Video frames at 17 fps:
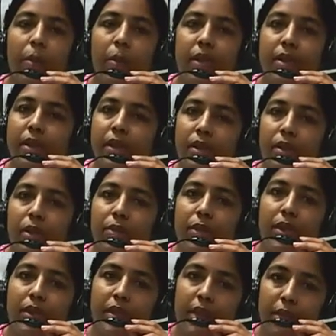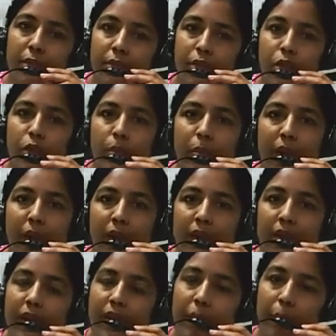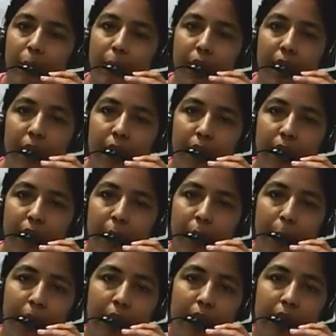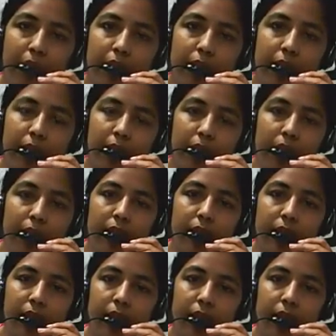presence of the seed tube and the companion cells